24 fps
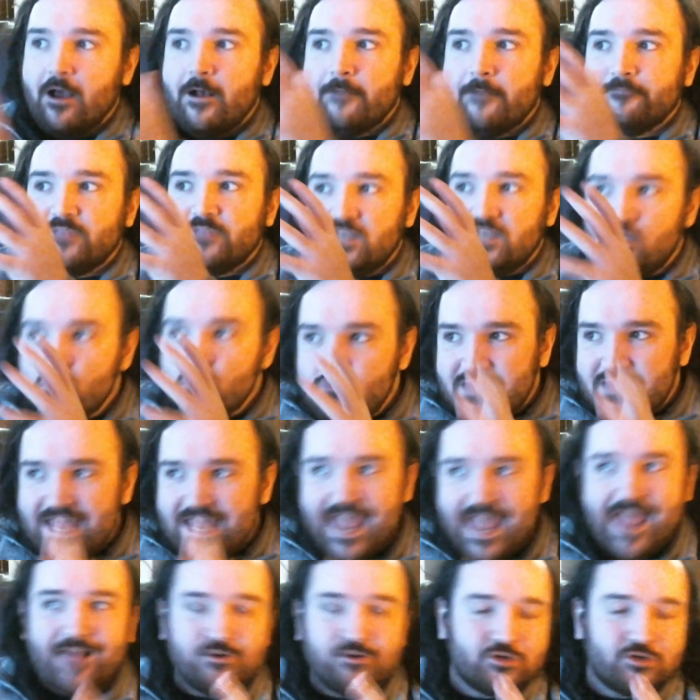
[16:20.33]
You
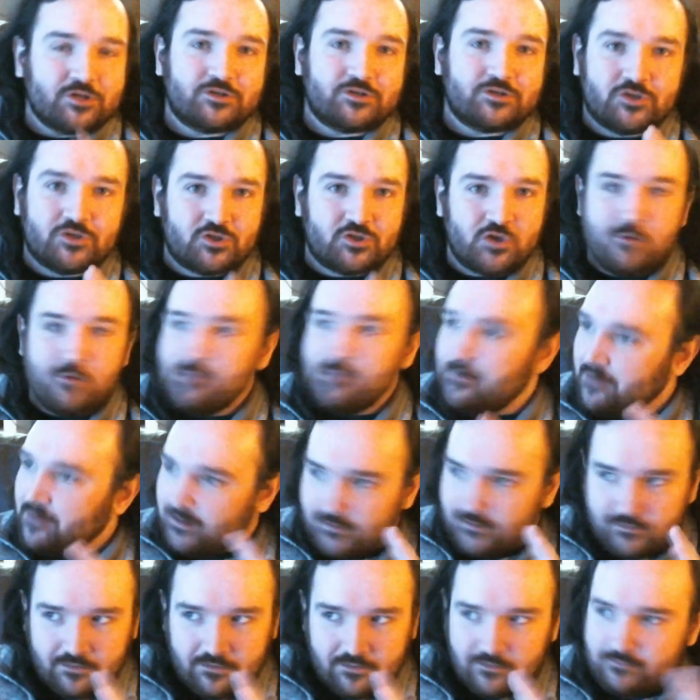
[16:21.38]
can't just assume. A
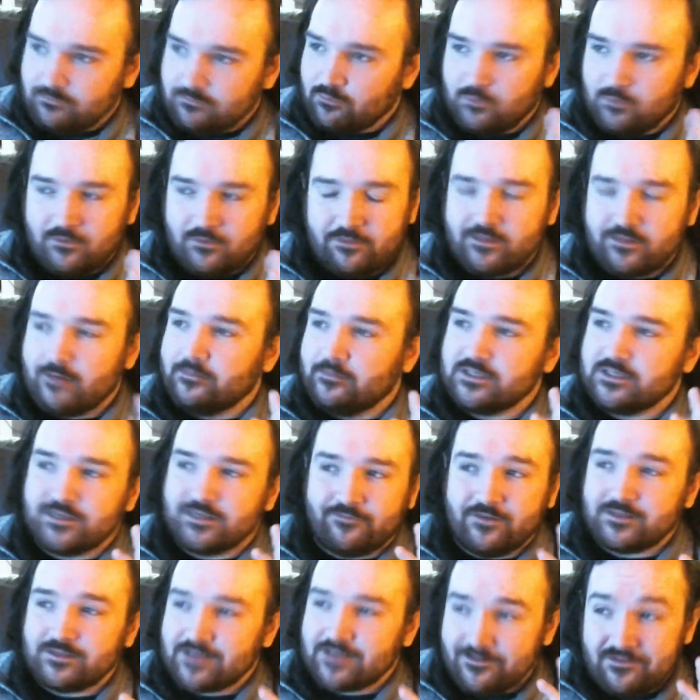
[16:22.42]
good rule of thumb is if
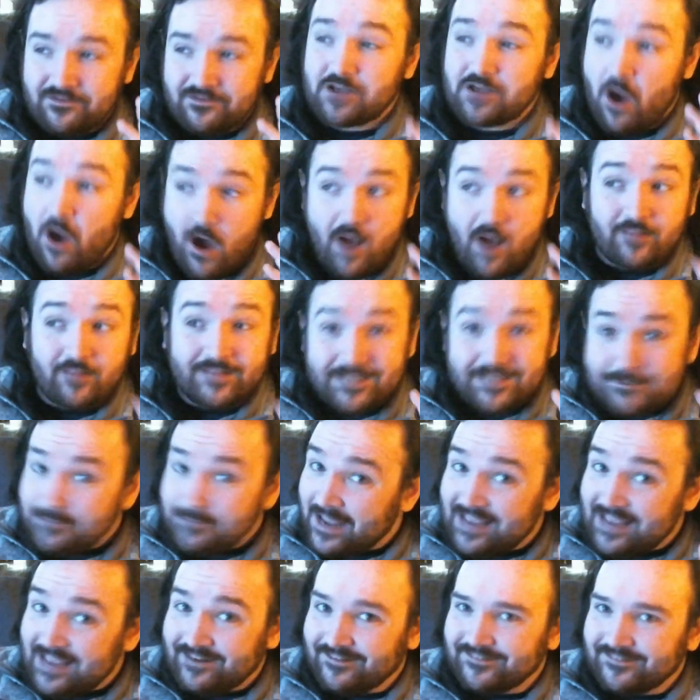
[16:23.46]
it's hotly
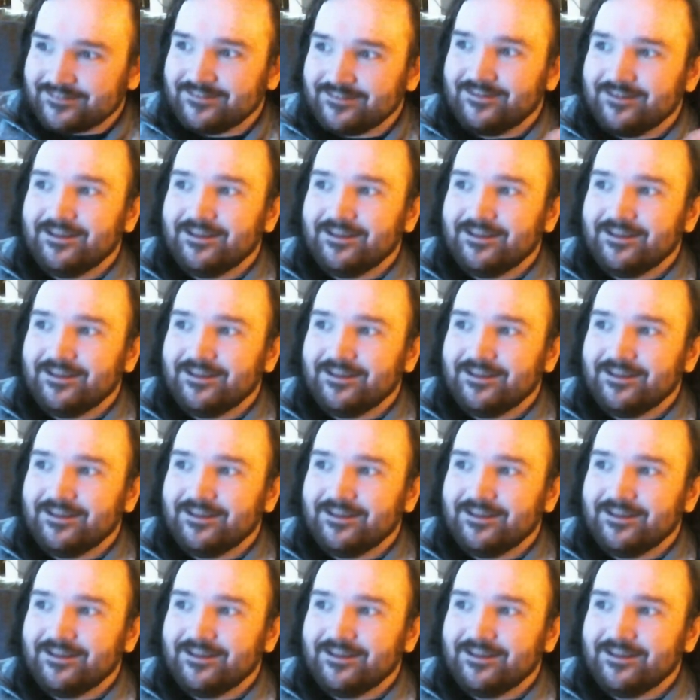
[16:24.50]
debated,